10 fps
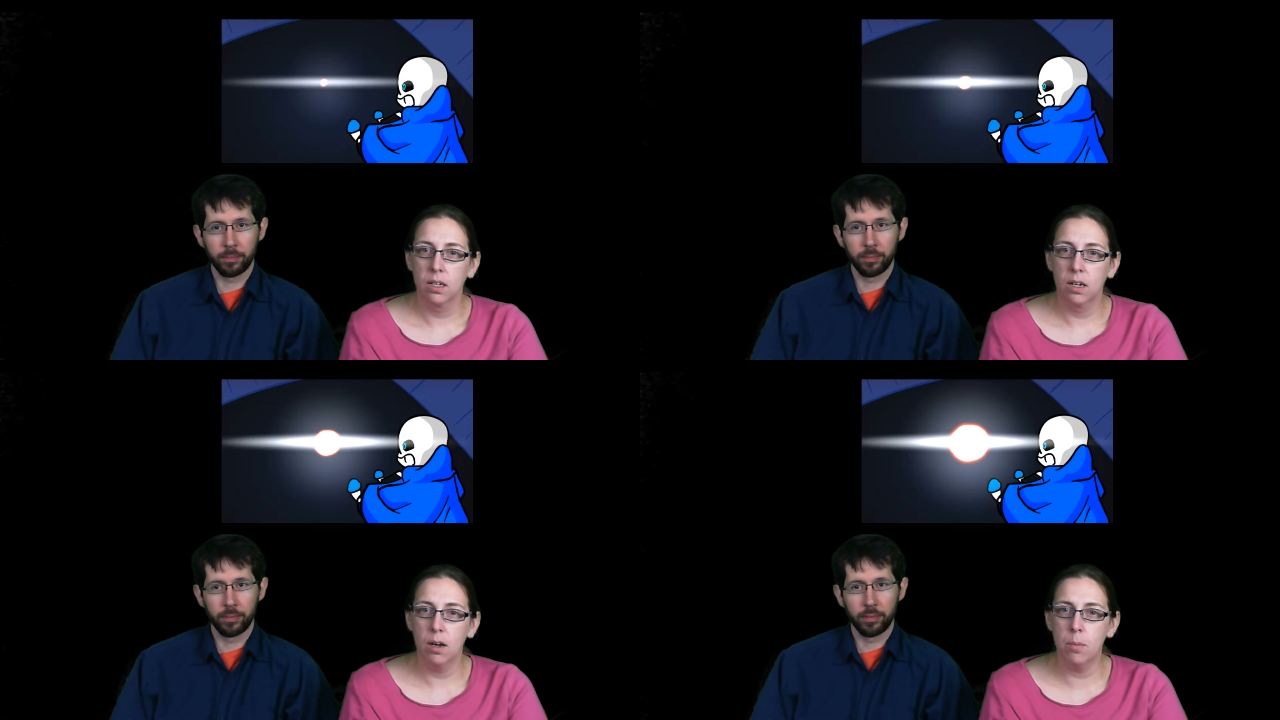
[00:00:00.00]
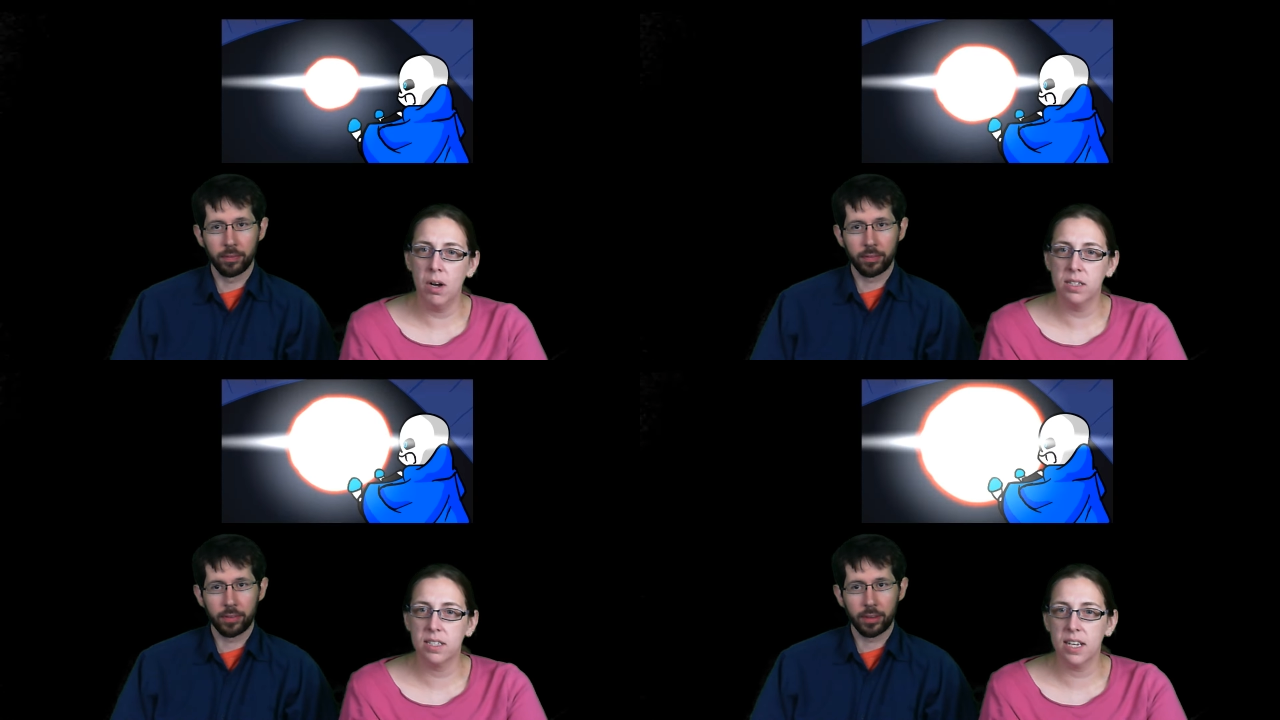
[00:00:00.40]
Speaker 1: Come
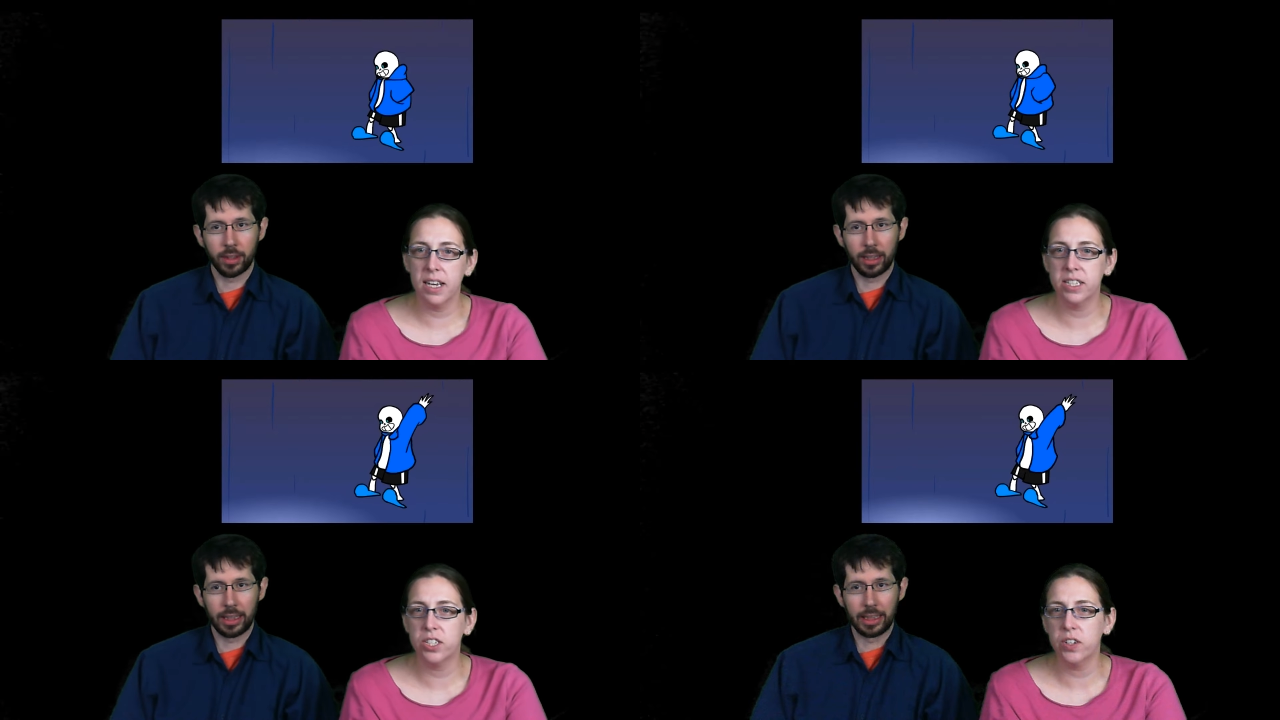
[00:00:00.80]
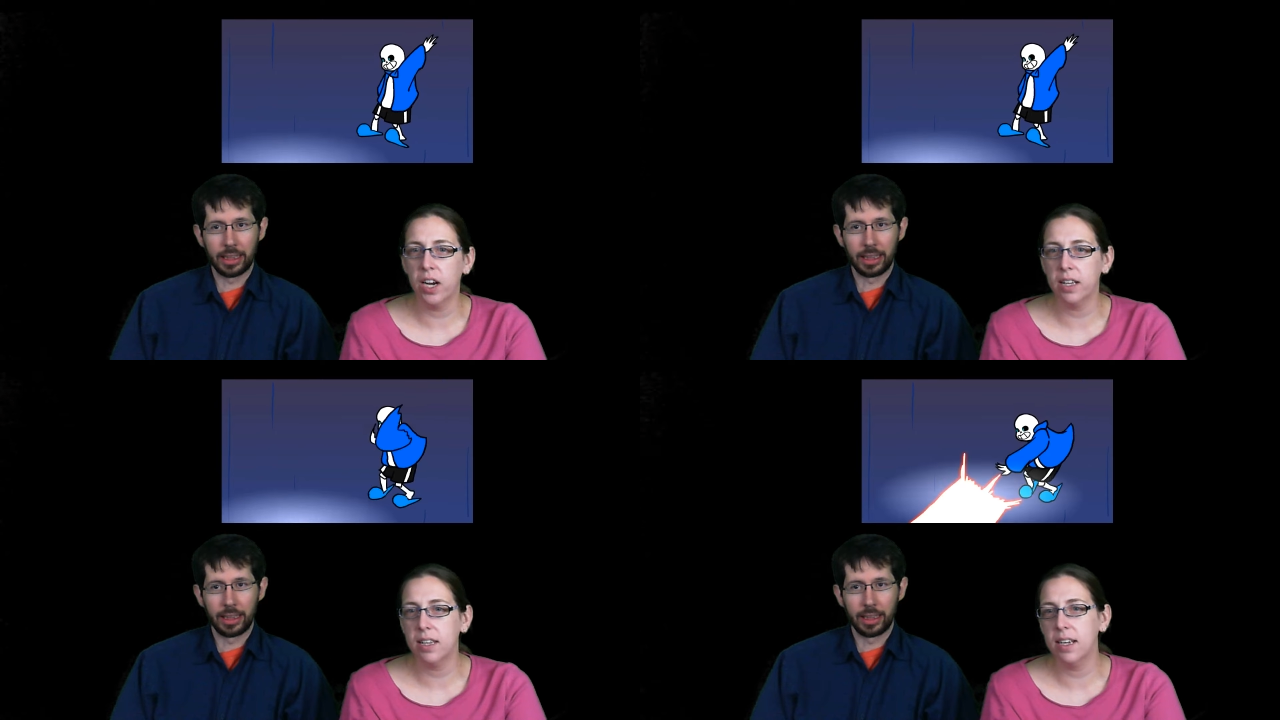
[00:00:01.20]
on, Sans, you
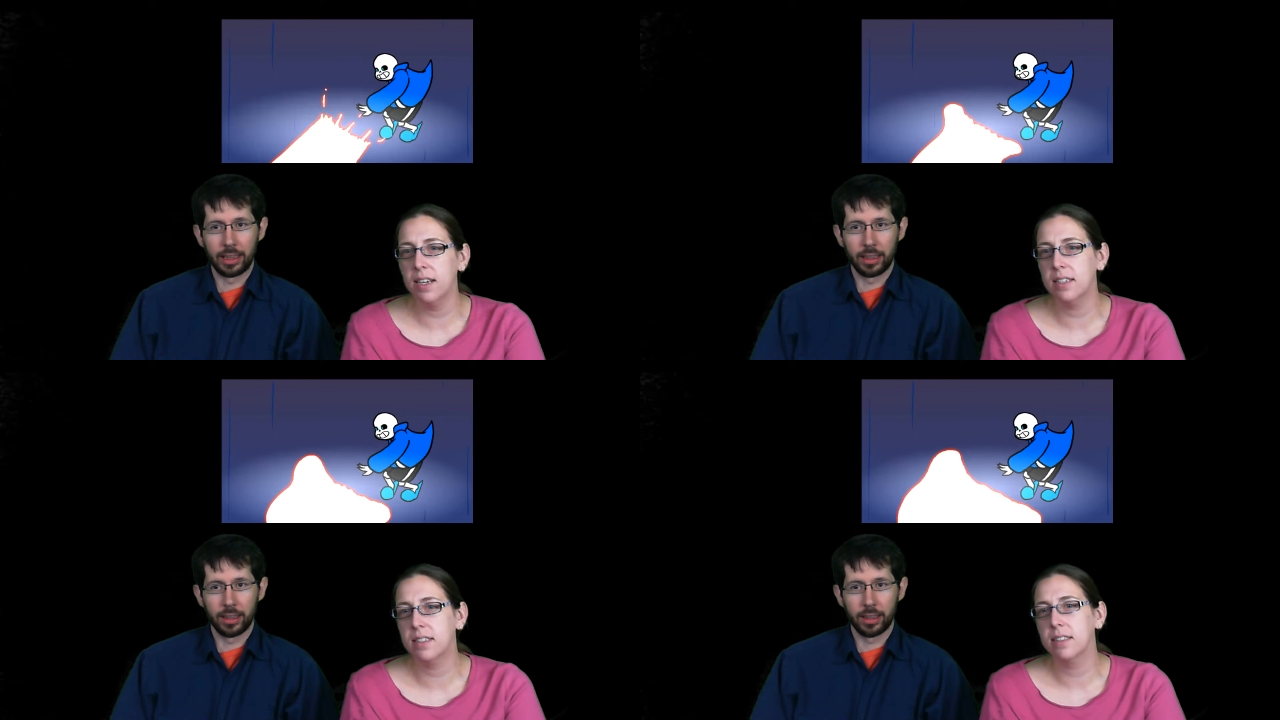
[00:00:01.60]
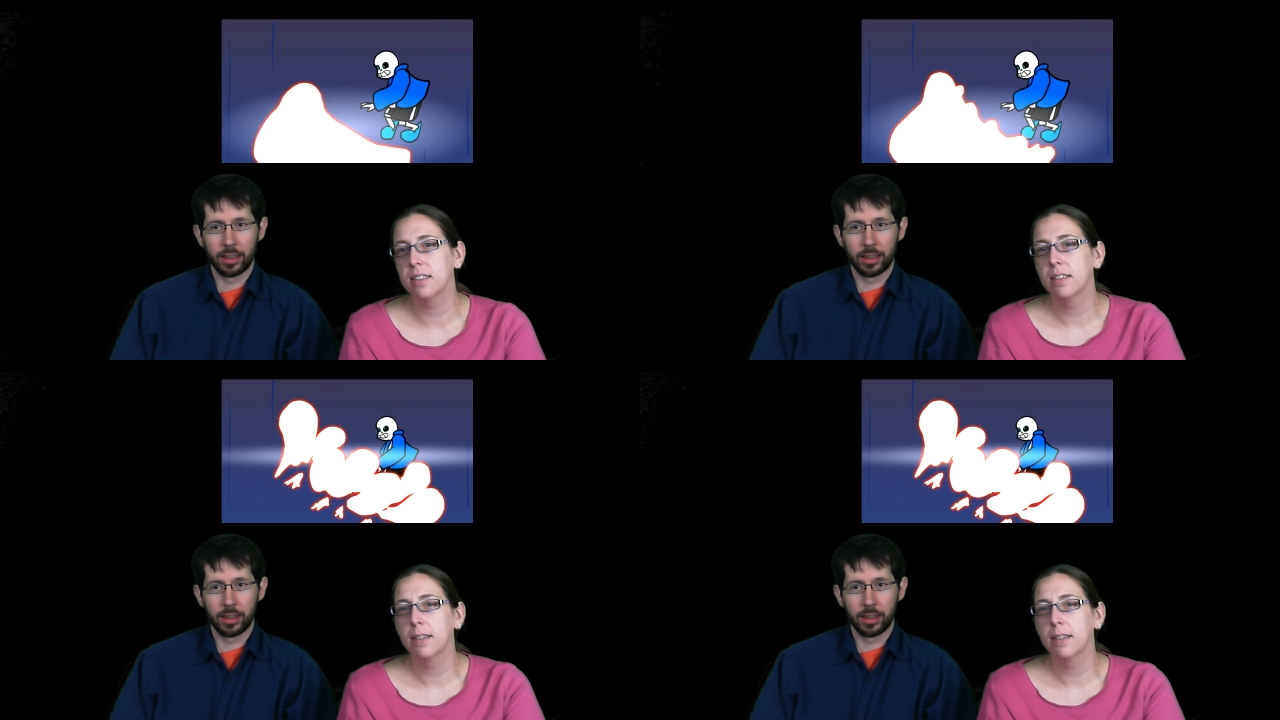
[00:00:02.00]
got this!